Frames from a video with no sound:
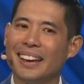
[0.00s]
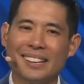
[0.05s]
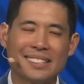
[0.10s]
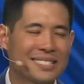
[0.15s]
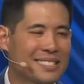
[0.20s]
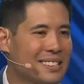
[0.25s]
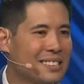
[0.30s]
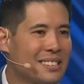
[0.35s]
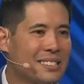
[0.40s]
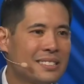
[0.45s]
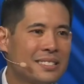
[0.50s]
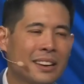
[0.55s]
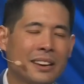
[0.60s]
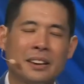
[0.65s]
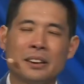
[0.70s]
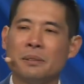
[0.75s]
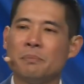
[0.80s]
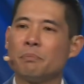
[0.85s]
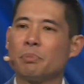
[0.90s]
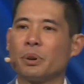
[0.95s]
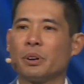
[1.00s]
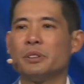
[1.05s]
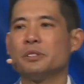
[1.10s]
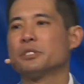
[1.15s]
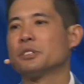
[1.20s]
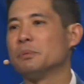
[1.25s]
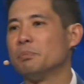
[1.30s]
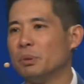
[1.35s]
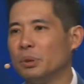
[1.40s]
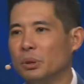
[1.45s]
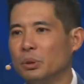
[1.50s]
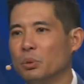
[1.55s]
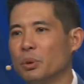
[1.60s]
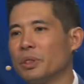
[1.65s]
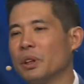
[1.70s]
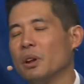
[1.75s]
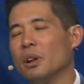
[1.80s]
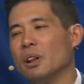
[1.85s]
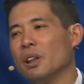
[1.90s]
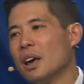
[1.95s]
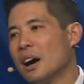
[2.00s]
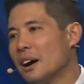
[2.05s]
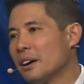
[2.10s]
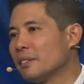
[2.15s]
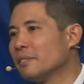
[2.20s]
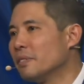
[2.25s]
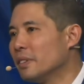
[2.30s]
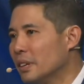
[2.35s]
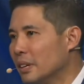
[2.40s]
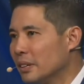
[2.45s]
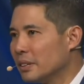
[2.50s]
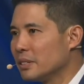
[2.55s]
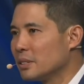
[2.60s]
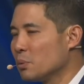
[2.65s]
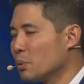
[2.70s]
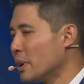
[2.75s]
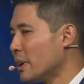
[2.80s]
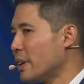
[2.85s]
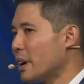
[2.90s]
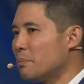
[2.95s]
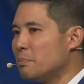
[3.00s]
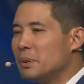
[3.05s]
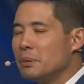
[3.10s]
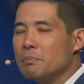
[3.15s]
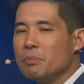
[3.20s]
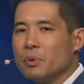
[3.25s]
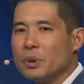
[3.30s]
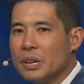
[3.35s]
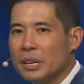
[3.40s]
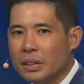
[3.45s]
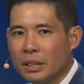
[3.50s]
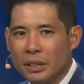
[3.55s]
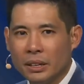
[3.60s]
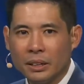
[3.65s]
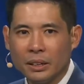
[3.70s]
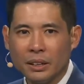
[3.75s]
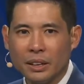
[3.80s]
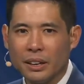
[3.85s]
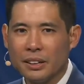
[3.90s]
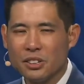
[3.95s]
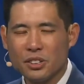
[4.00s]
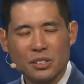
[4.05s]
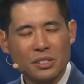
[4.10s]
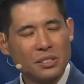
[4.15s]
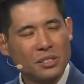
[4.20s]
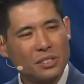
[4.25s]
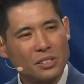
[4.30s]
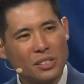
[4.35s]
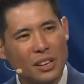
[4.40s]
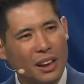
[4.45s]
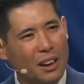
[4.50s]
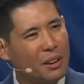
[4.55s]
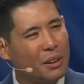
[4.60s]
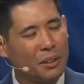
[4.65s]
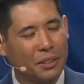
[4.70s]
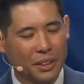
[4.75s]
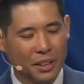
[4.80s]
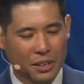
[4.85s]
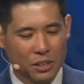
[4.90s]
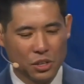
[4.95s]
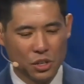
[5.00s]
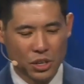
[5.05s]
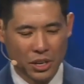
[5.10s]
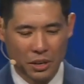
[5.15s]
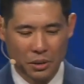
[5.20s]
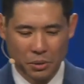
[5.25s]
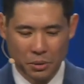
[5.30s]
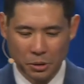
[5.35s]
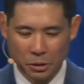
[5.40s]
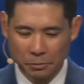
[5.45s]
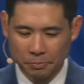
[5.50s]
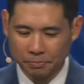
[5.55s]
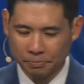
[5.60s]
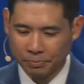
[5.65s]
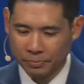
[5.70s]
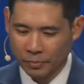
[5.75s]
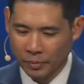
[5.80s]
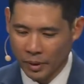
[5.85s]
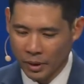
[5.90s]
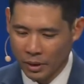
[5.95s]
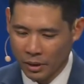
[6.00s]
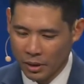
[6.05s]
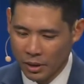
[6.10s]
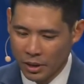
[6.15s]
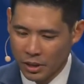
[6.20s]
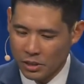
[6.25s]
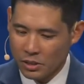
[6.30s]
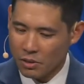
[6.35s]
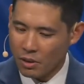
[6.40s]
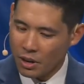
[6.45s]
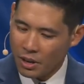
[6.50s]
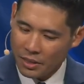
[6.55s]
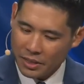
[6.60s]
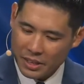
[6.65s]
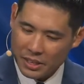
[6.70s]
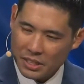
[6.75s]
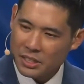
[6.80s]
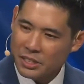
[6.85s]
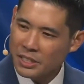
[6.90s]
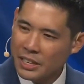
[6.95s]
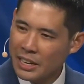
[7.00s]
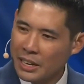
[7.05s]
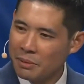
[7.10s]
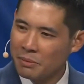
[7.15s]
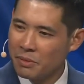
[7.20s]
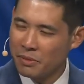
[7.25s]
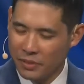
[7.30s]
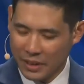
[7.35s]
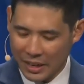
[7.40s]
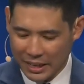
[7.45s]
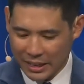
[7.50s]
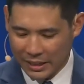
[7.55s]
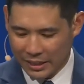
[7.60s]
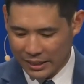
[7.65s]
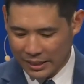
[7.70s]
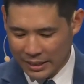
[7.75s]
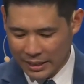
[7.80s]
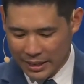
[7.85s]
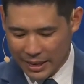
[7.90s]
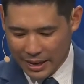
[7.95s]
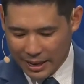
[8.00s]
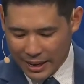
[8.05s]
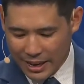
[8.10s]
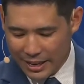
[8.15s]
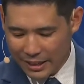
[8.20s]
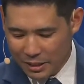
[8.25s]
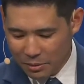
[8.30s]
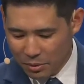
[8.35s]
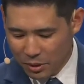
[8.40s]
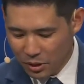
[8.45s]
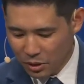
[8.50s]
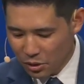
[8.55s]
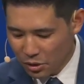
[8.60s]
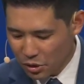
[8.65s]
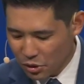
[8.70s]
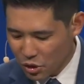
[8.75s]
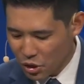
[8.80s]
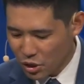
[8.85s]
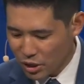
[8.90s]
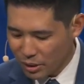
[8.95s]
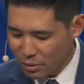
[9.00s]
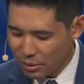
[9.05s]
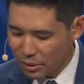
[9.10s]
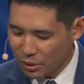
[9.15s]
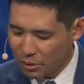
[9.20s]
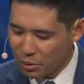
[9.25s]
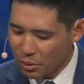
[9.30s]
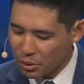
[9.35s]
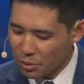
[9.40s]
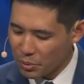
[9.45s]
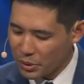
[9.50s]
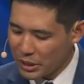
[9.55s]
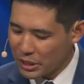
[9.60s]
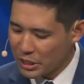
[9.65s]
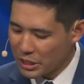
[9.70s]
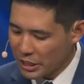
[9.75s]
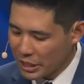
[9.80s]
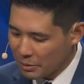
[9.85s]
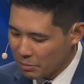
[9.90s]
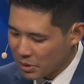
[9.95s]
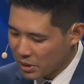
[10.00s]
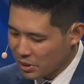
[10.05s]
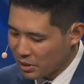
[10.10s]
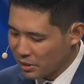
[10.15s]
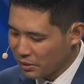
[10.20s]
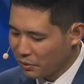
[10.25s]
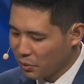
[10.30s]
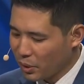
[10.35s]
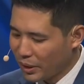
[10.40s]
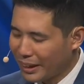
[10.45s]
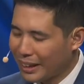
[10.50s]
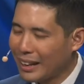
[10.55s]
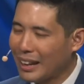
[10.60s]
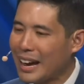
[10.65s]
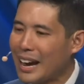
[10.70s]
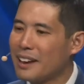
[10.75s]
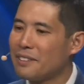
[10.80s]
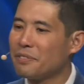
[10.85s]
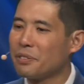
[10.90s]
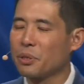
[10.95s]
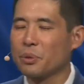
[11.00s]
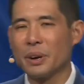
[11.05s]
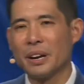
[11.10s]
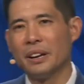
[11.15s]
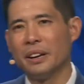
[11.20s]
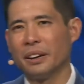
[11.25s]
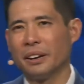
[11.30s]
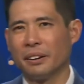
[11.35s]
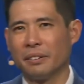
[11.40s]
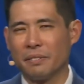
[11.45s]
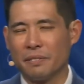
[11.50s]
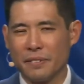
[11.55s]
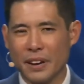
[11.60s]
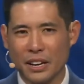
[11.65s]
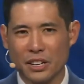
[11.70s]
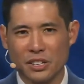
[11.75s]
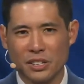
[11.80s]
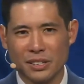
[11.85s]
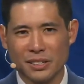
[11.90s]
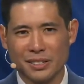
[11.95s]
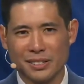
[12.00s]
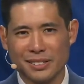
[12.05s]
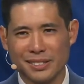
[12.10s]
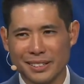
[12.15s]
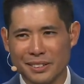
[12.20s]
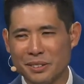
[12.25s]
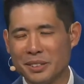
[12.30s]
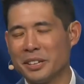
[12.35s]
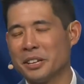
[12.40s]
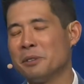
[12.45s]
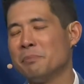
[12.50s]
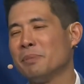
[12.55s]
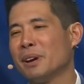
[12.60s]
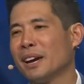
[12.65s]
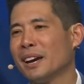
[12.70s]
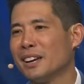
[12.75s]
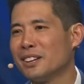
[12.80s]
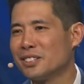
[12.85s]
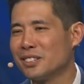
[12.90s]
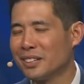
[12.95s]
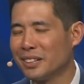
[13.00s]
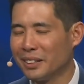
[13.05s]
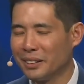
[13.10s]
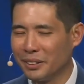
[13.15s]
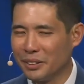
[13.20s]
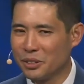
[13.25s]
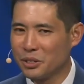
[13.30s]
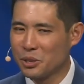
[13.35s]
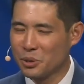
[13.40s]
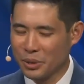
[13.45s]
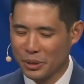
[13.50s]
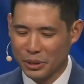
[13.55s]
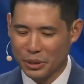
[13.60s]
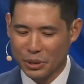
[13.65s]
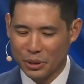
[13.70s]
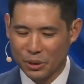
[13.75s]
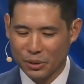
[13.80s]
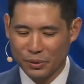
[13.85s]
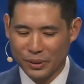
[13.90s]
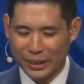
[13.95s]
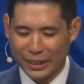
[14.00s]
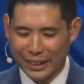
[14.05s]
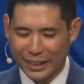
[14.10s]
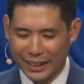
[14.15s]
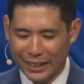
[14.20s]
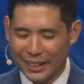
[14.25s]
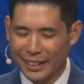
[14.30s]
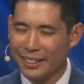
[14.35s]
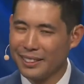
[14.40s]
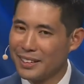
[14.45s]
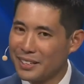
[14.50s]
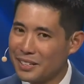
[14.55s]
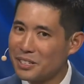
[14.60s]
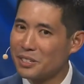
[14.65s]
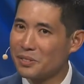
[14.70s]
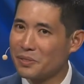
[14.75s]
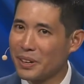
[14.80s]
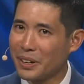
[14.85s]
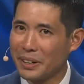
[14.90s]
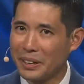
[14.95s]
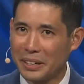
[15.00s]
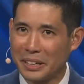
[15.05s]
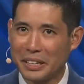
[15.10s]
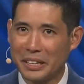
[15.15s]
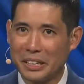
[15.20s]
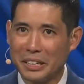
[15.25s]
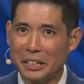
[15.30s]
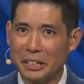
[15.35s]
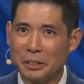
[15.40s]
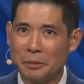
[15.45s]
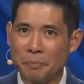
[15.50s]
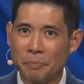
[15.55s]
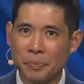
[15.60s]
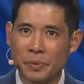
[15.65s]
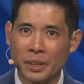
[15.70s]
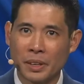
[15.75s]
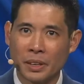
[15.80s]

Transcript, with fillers: it's the same principle with a lot of things, whether that be breathing and just, just health in general. So, on this same vein, I'd like to be able to also share with you three tips to avoid life threatening infections. And you can imagine, at least during COVID, this is very key.